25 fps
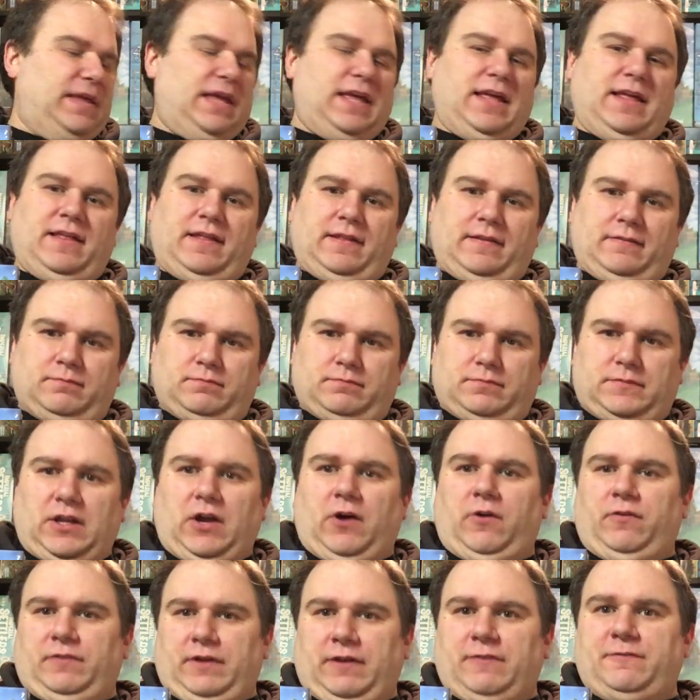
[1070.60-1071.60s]

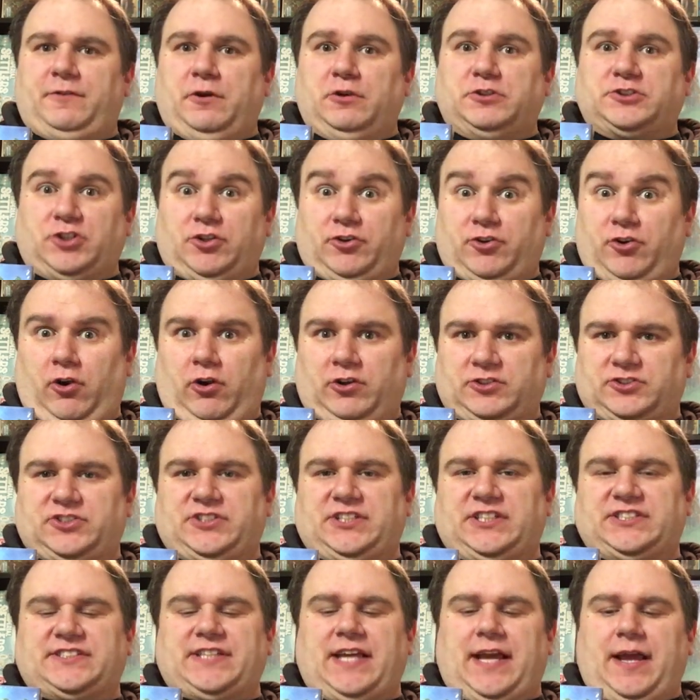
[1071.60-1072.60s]
in future turns because
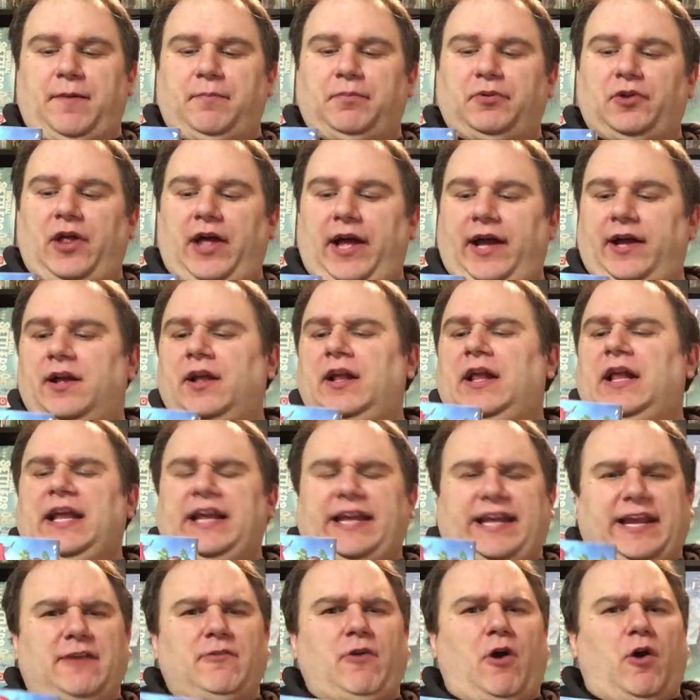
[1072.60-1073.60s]
they stay in play.
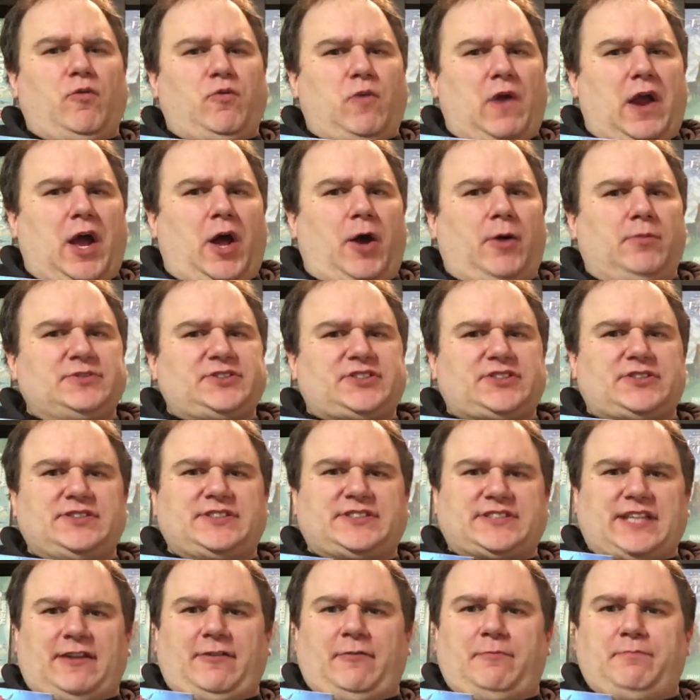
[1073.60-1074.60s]
Hero Realms,
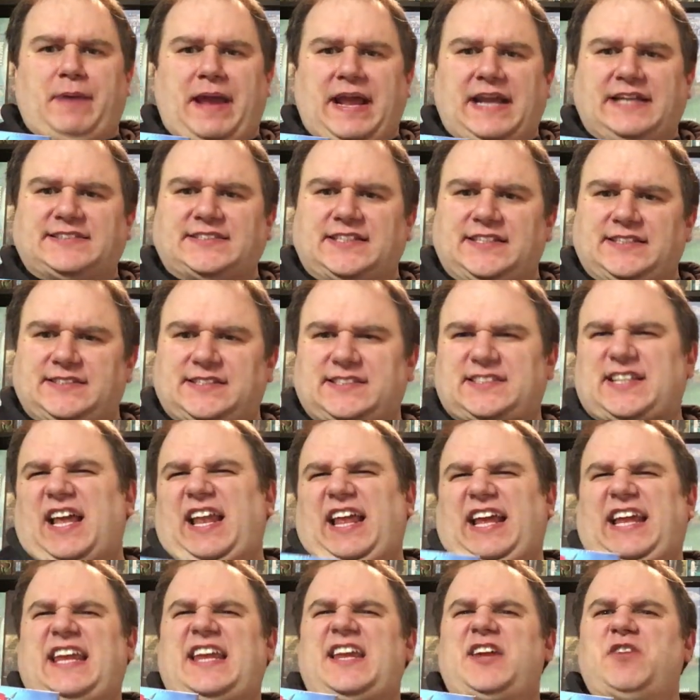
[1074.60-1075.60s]
instead of bases, is
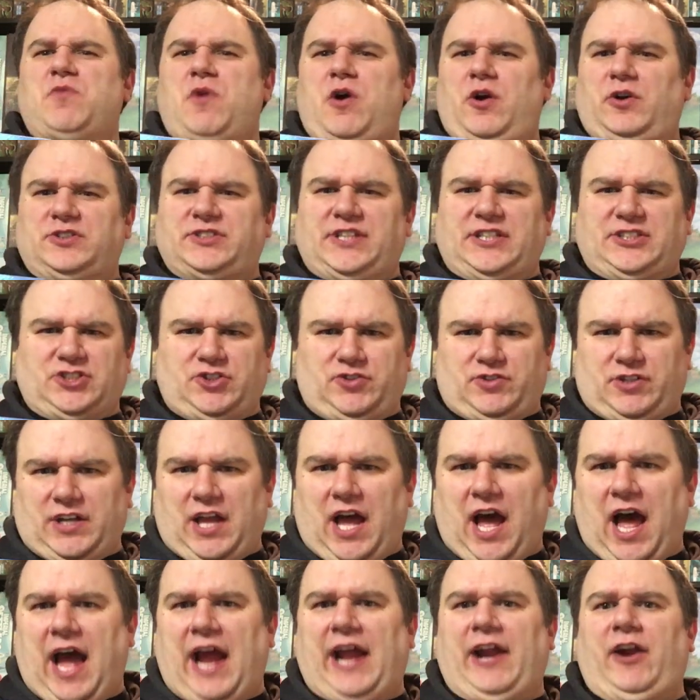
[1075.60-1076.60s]
kind of like heroes that you can
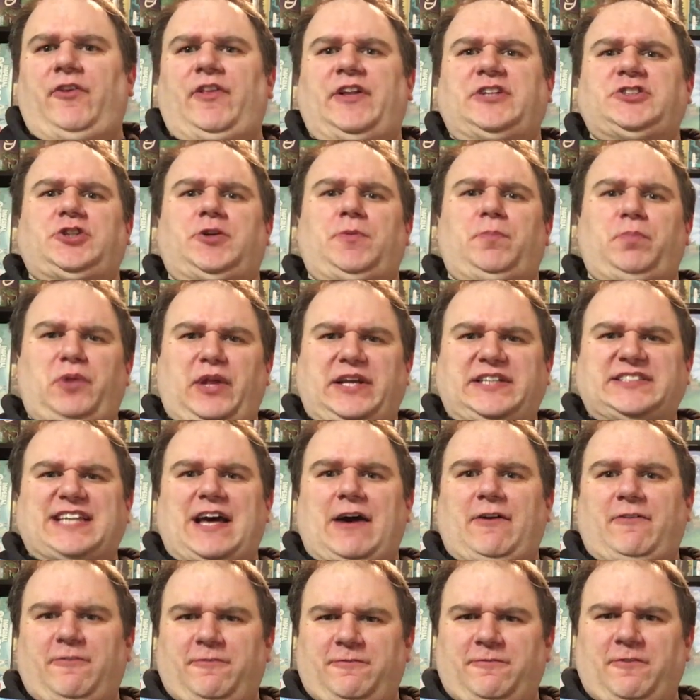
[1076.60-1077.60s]
hire that you can place
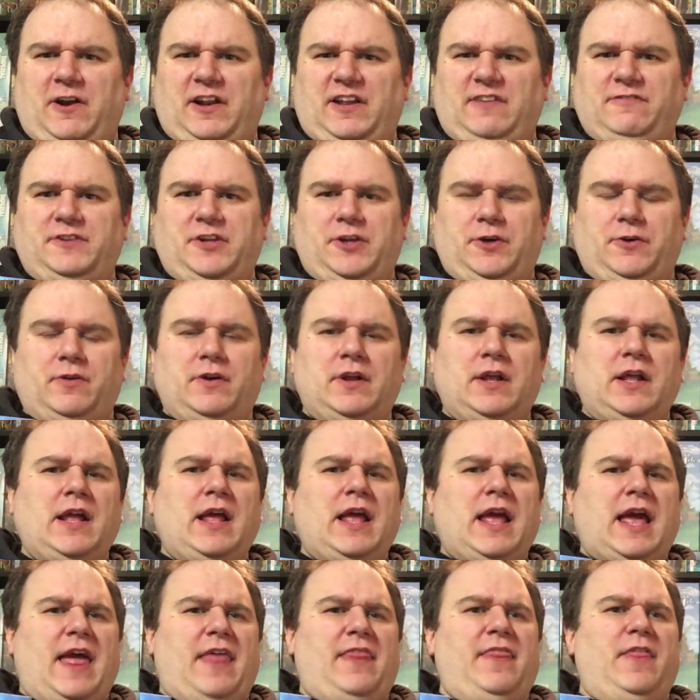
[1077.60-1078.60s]
out in front of you,
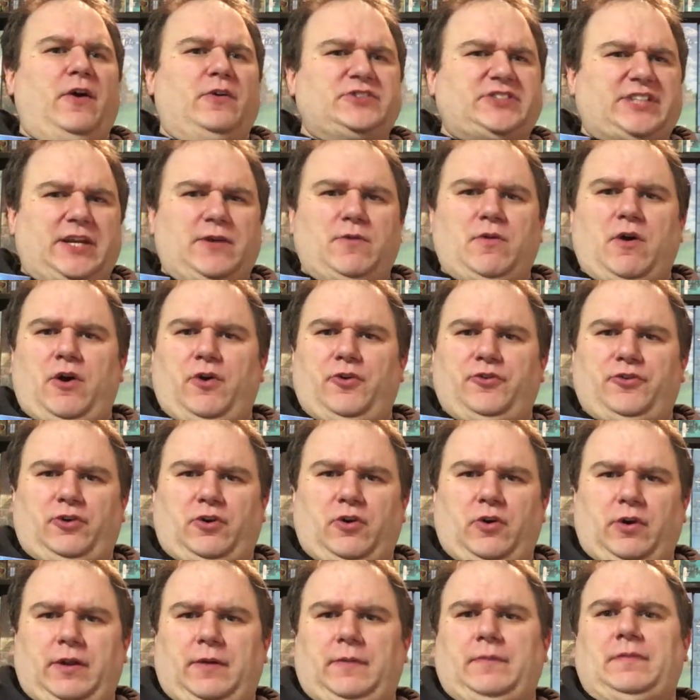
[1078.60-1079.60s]
and those heroes
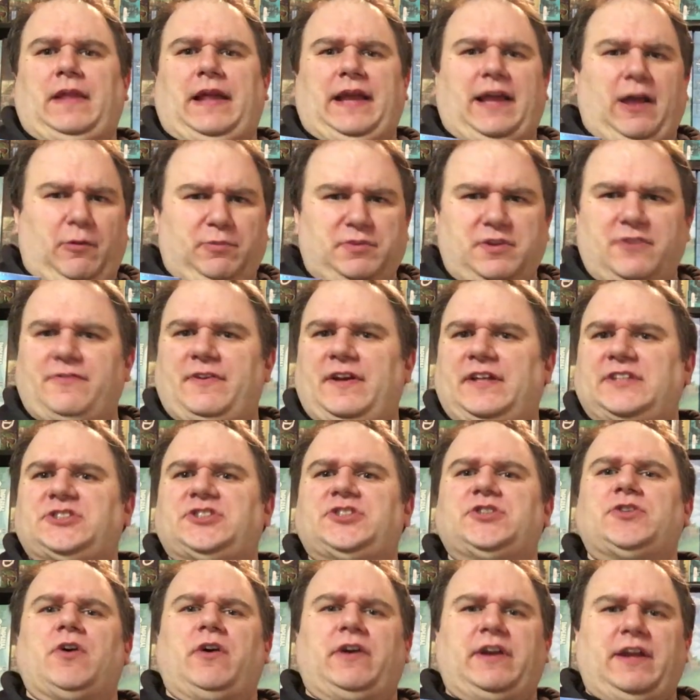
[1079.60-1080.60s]
are going to like help defend
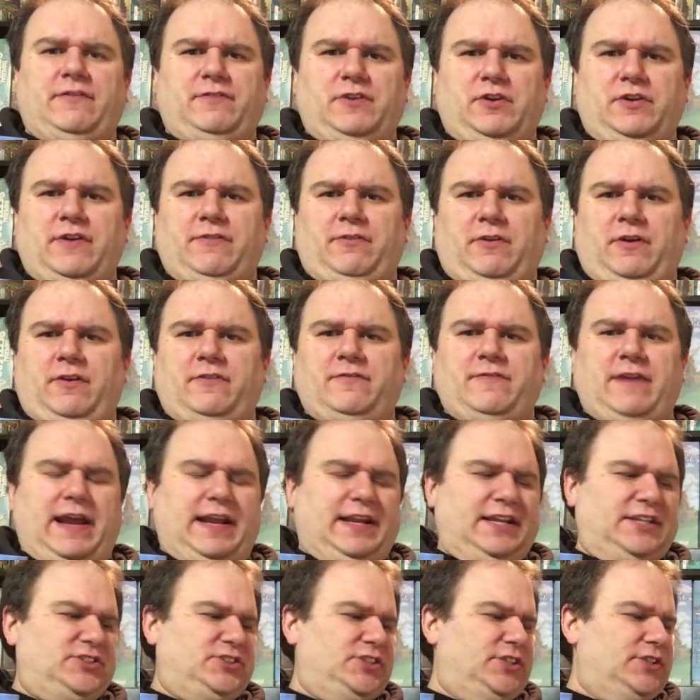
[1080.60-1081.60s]
you or give you different
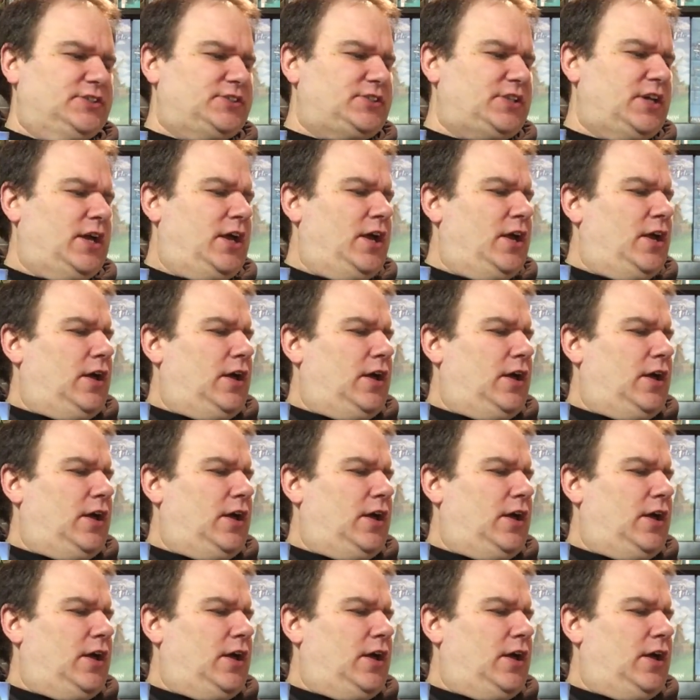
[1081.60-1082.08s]
advantages.